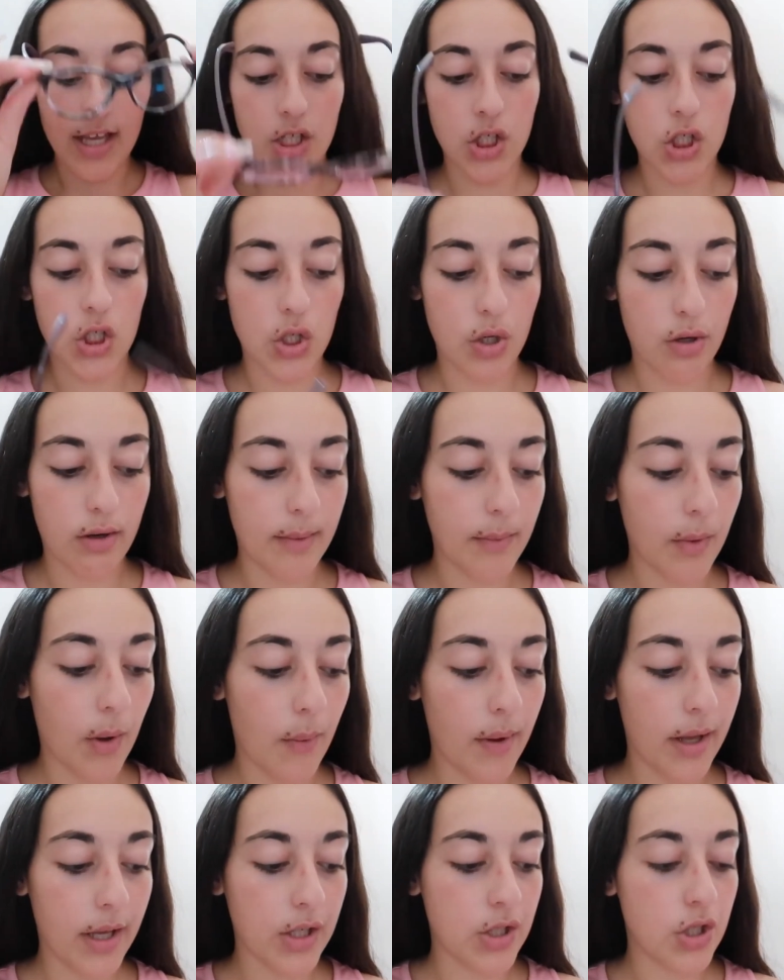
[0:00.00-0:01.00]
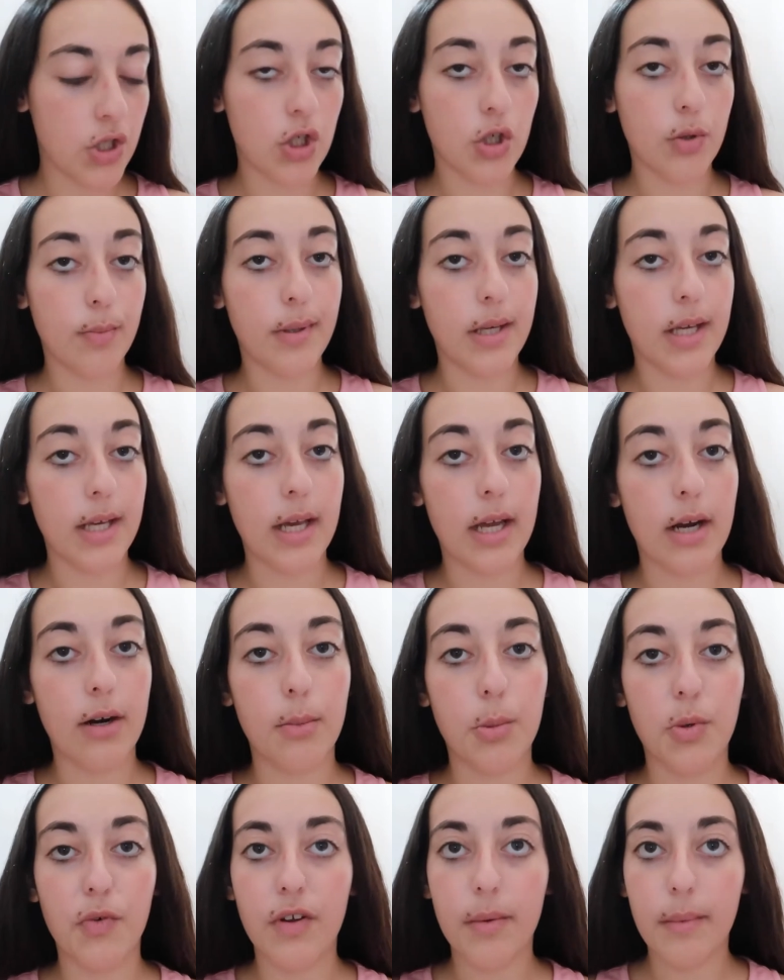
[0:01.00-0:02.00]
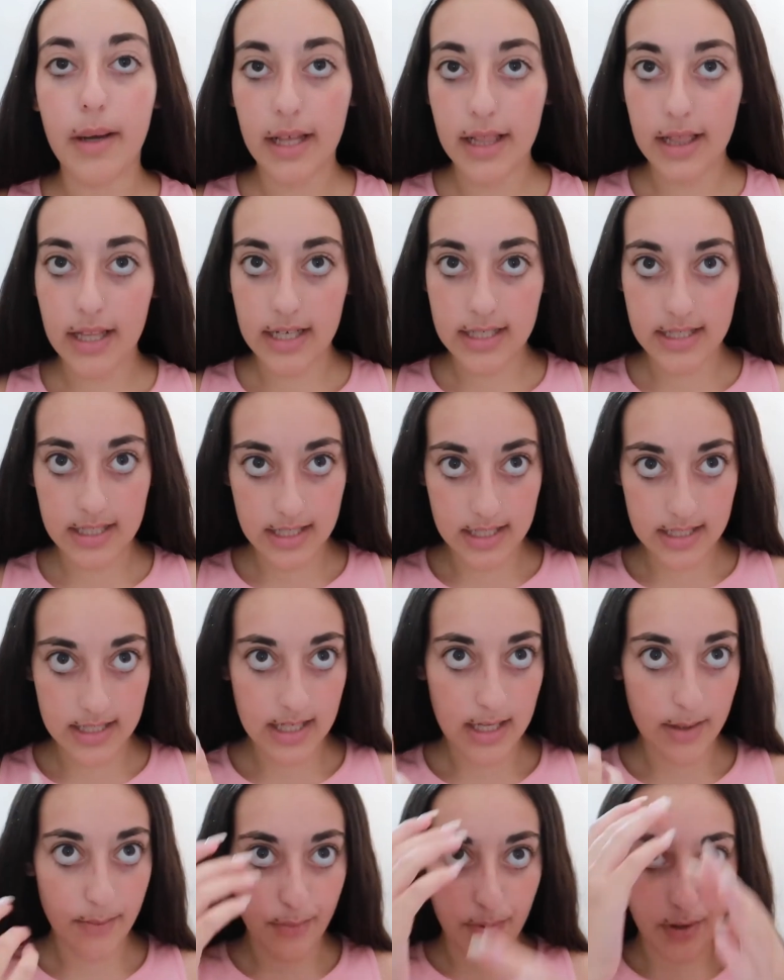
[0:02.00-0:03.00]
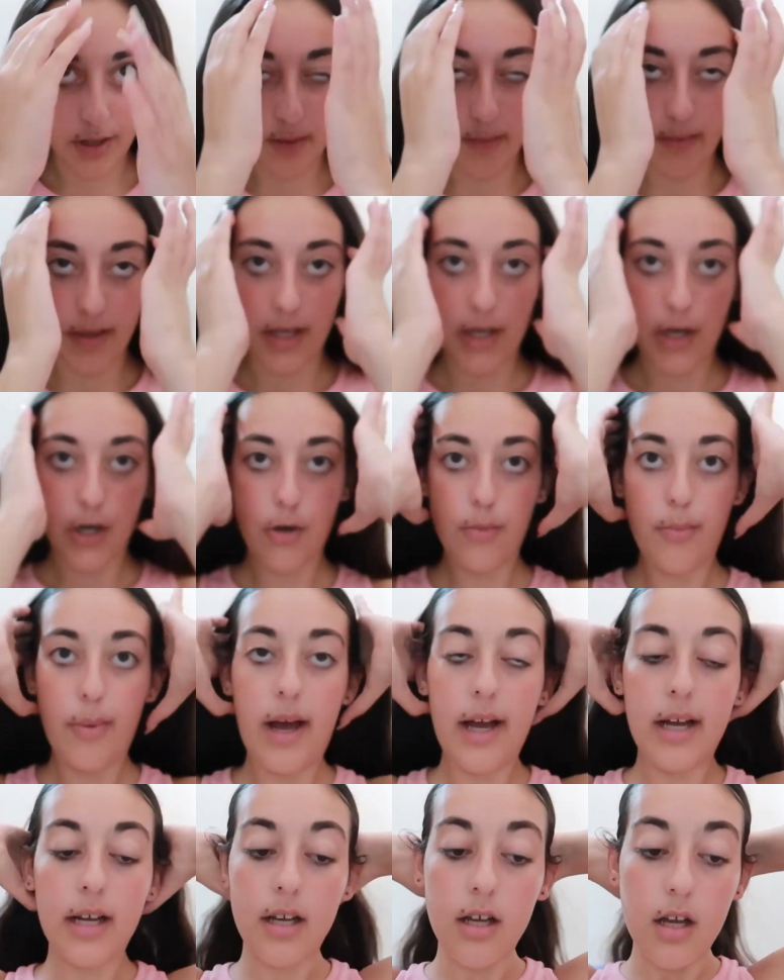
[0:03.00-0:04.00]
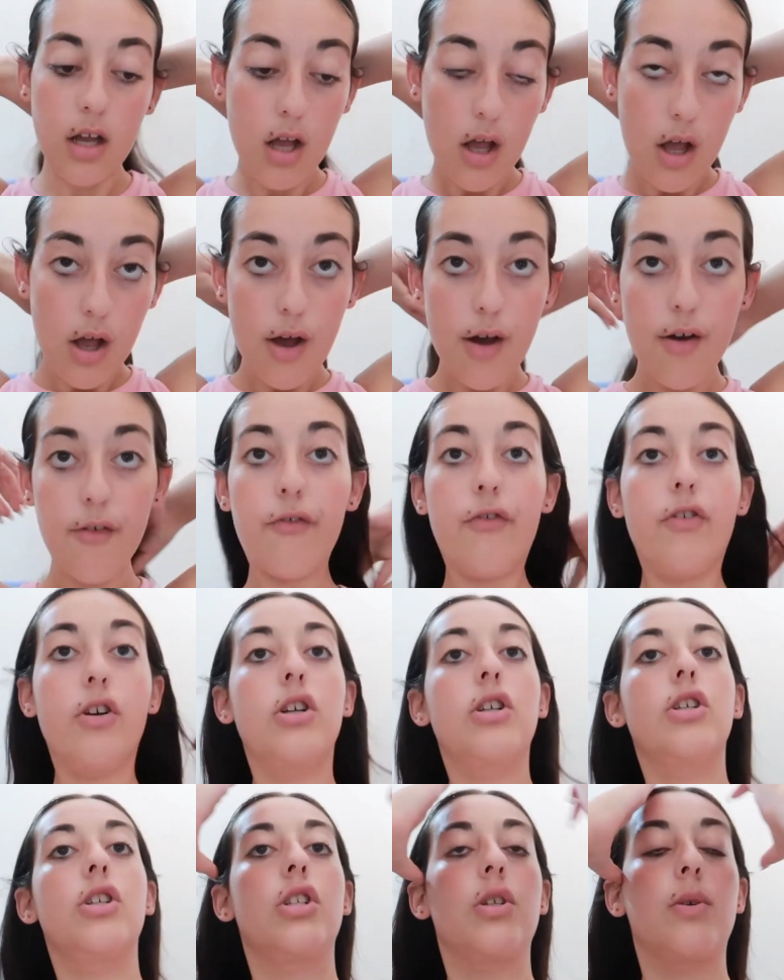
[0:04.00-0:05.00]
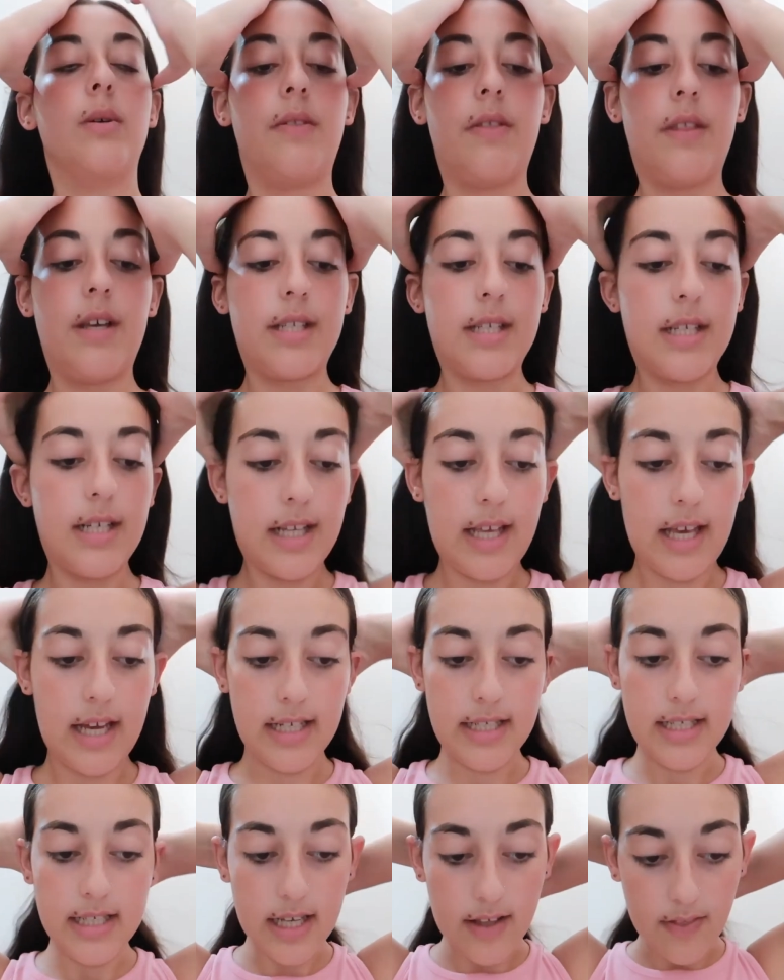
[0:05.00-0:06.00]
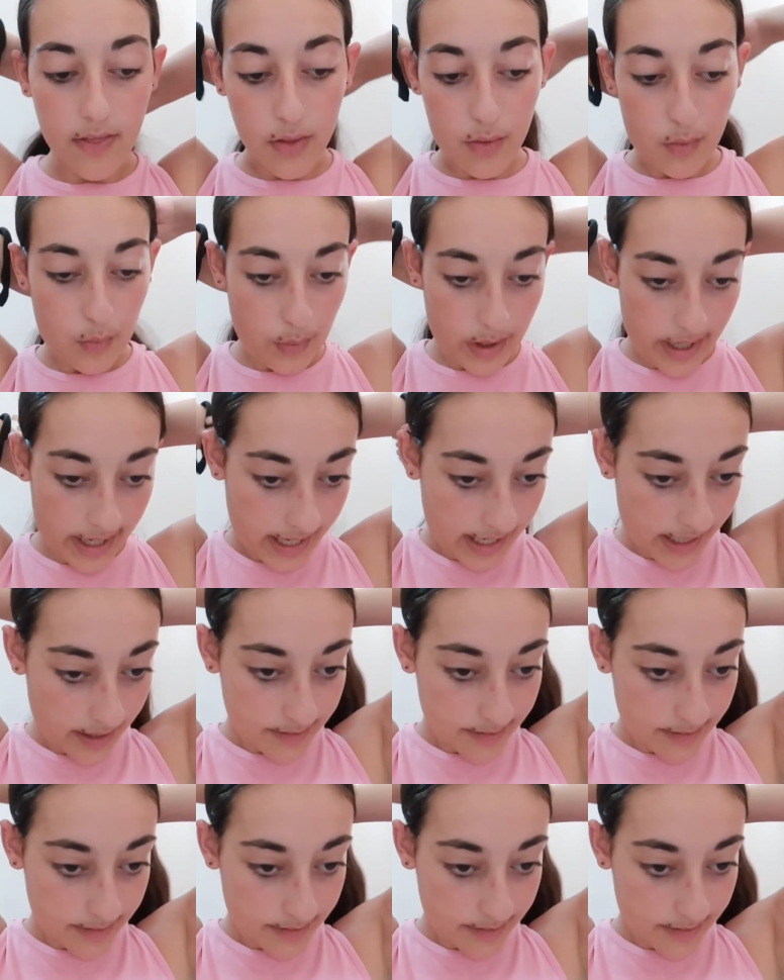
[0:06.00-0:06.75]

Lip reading: so I'm going to be removing my glasses and putting my hair back first so it doesn't get in the way.